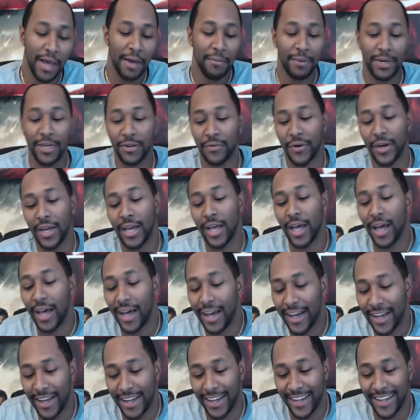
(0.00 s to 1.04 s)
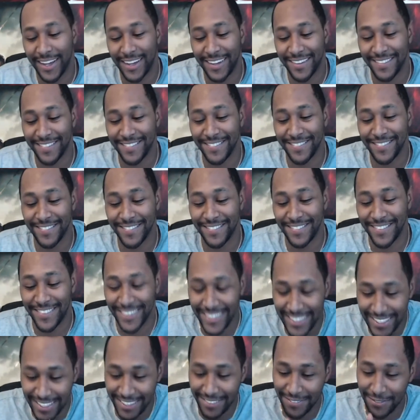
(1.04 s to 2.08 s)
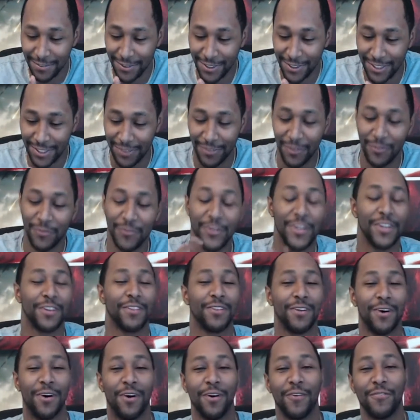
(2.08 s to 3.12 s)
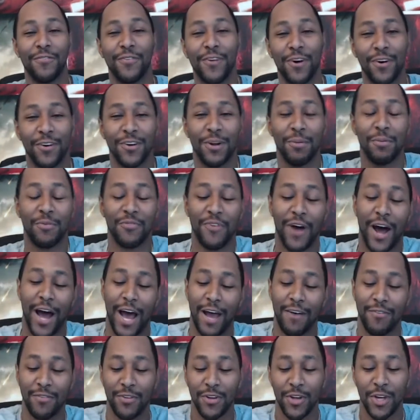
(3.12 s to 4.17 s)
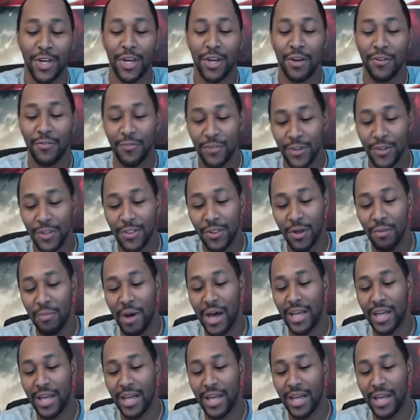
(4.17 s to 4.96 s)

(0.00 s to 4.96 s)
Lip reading: But anyway, what was it fifth on number five? Fifth on my